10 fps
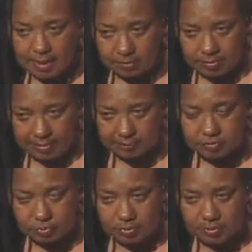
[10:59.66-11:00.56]
I will
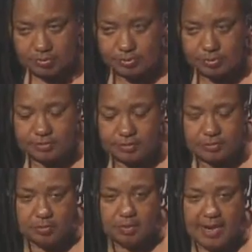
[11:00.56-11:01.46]
have 22 years
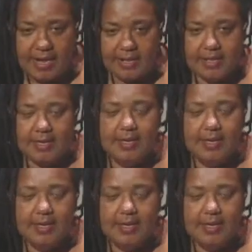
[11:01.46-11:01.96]
of sobriety.